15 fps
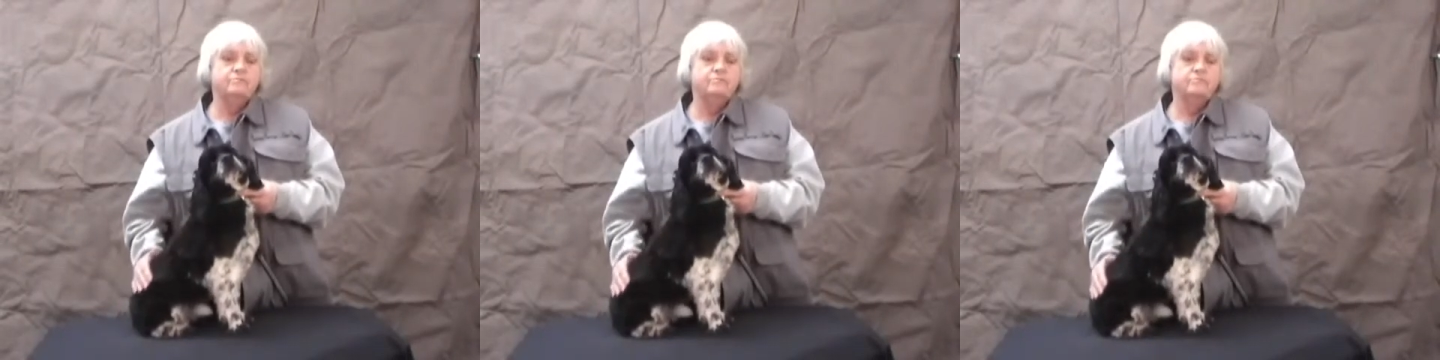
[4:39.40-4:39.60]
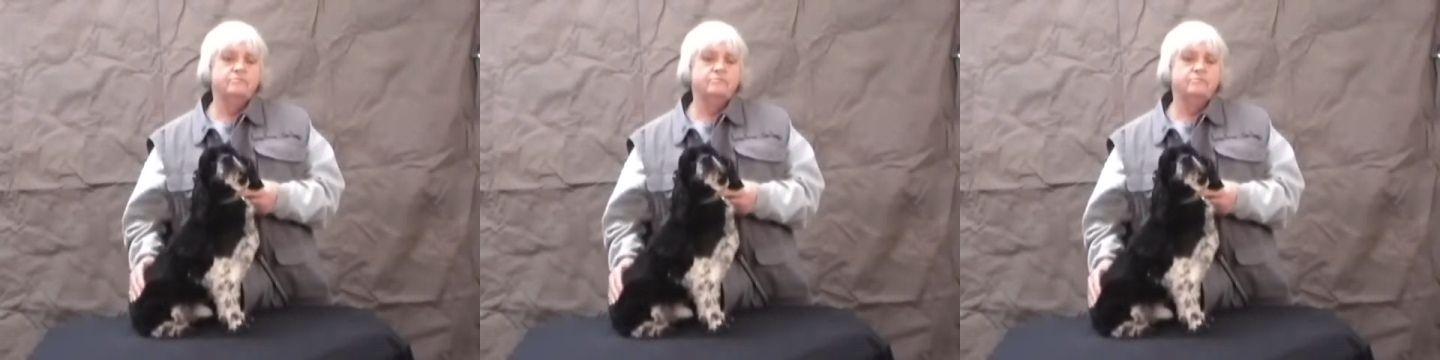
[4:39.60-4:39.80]

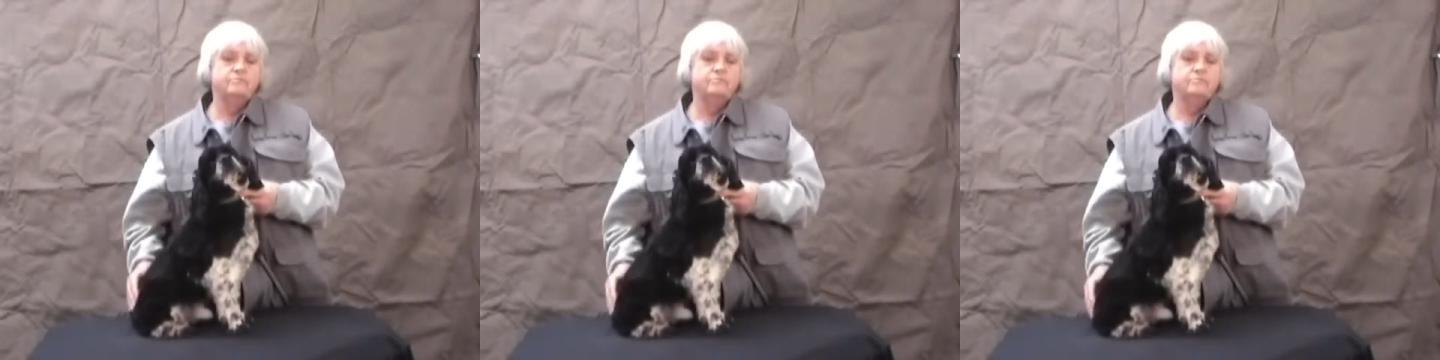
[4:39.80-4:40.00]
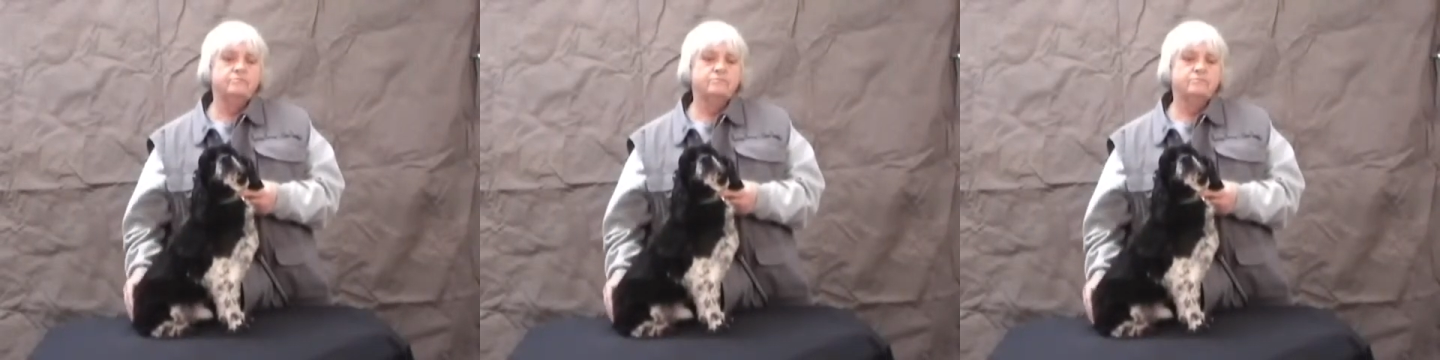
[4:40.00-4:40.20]

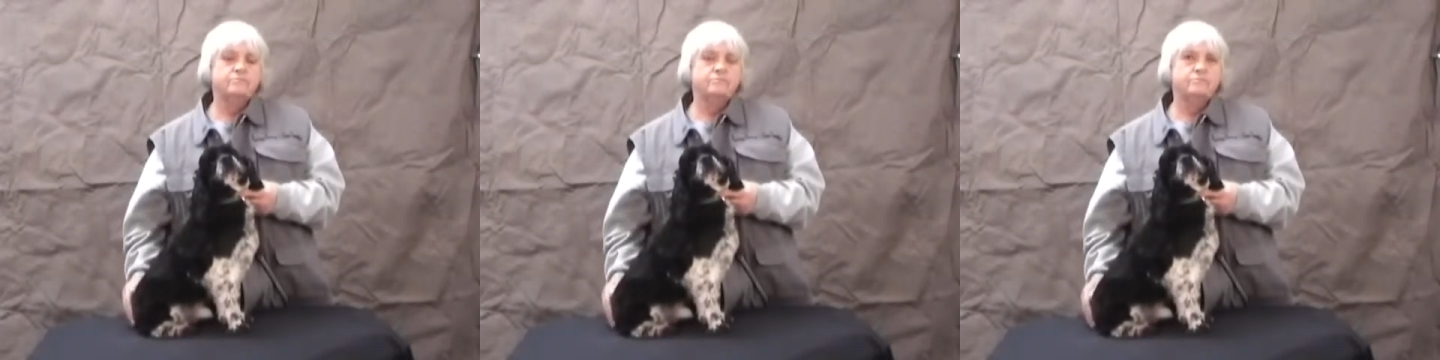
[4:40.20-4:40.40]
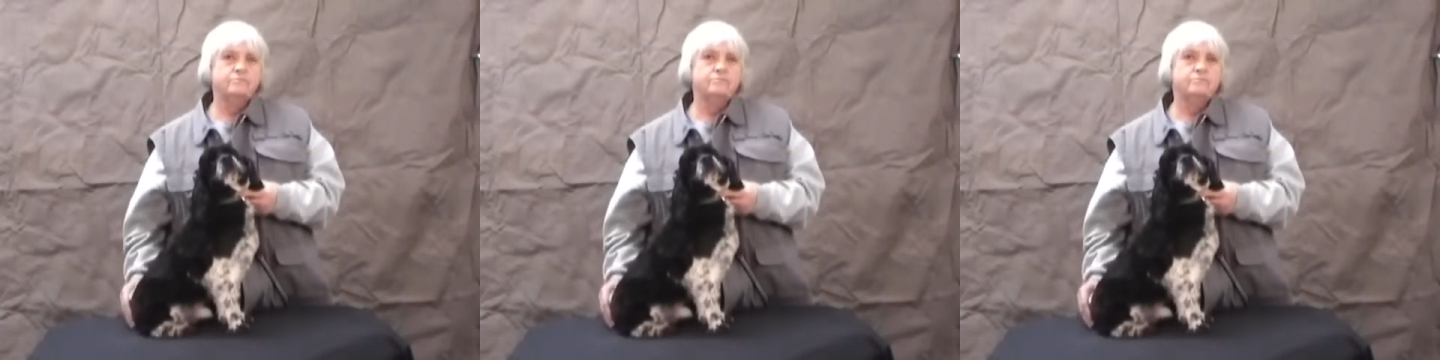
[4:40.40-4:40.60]

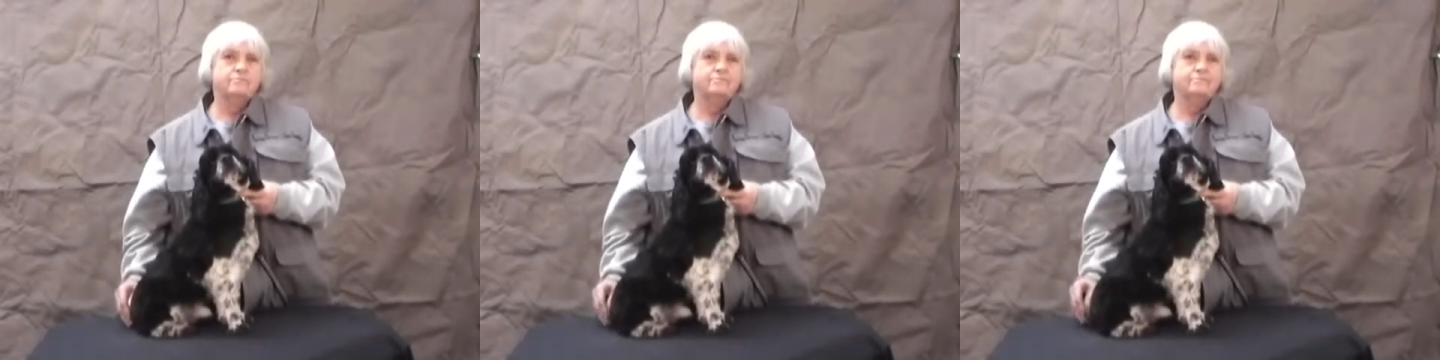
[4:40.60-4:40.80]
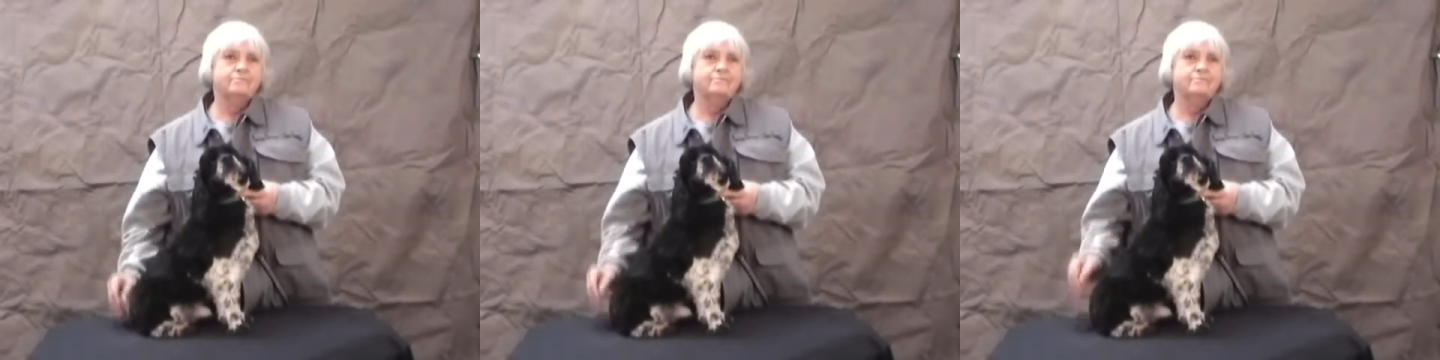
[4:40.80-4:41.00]

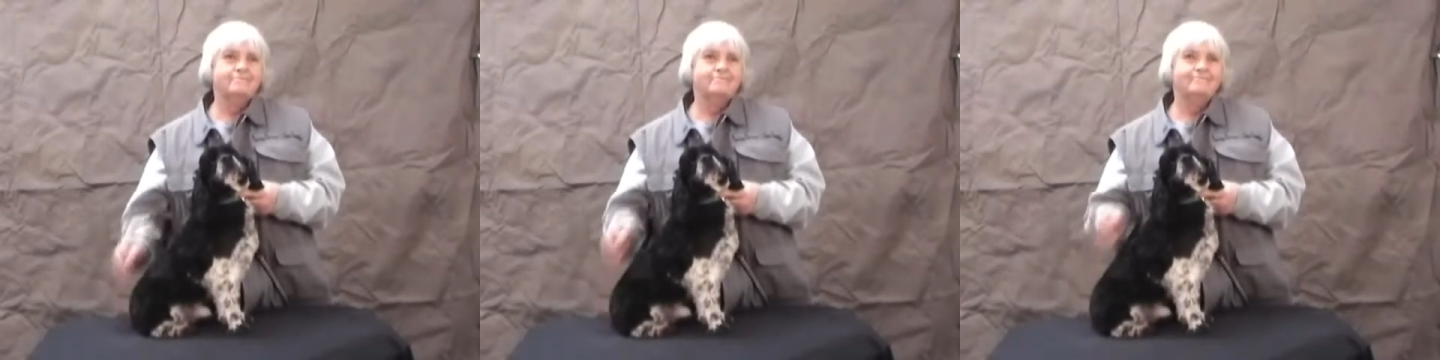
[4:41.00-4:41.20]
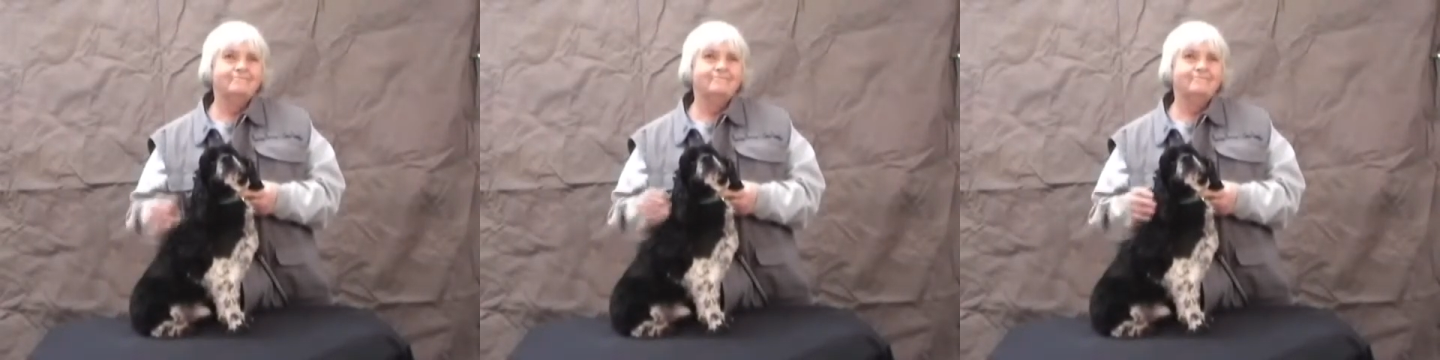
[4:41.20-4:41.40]

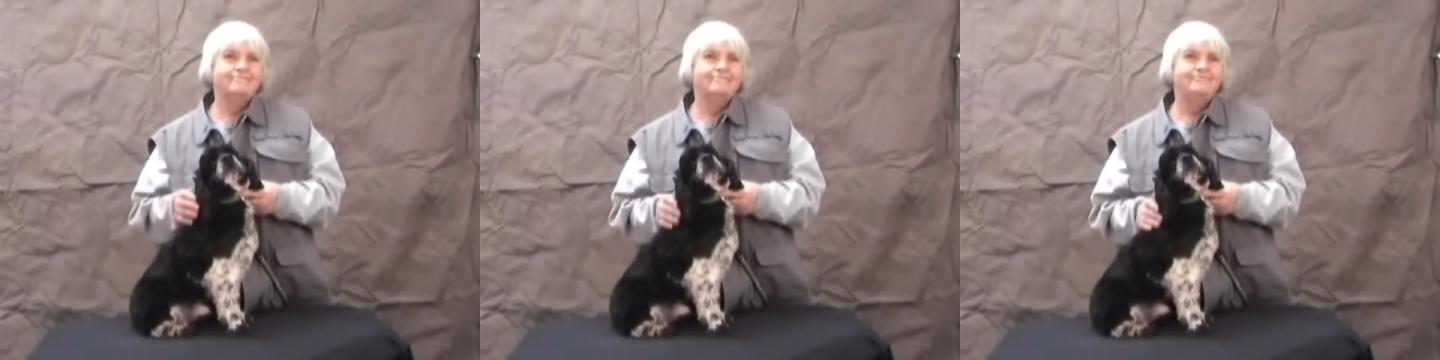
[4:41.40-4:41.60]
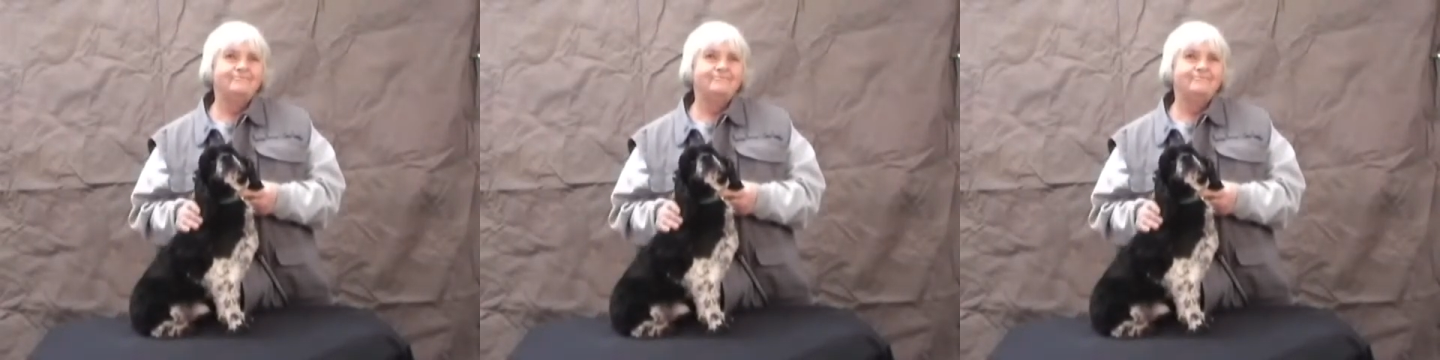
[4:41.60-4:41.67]
Nothing is said.